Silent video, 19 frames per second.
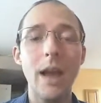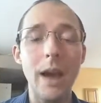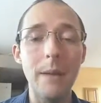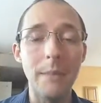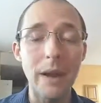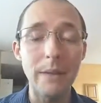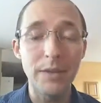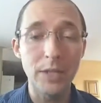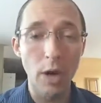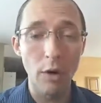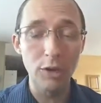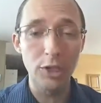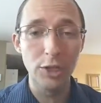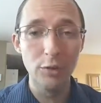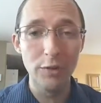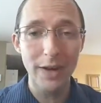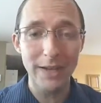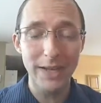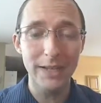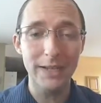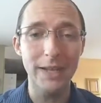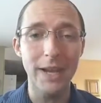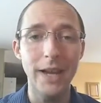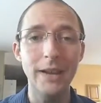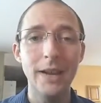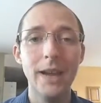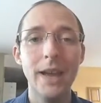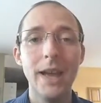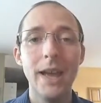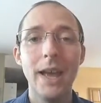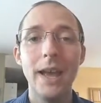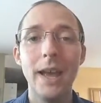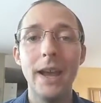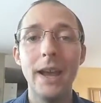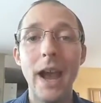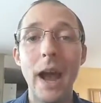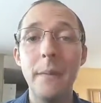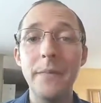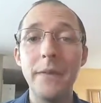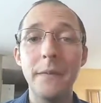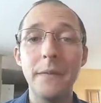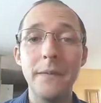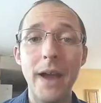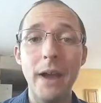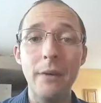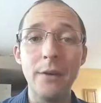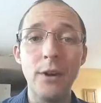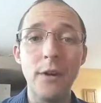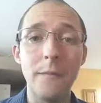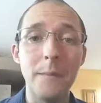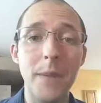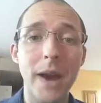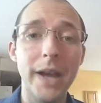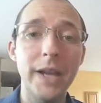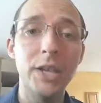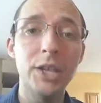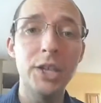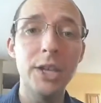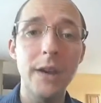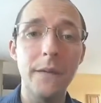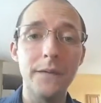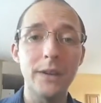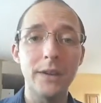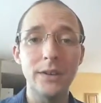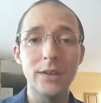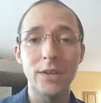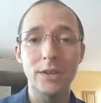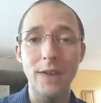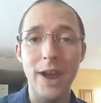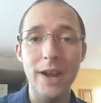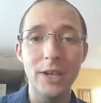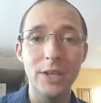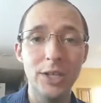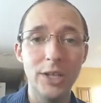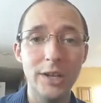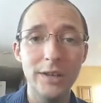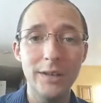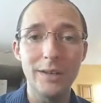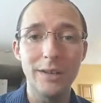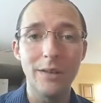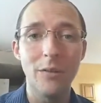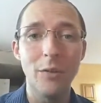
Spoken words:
My name is Coach Luke, as I said, and I'm the founder of Mindshift Strategies,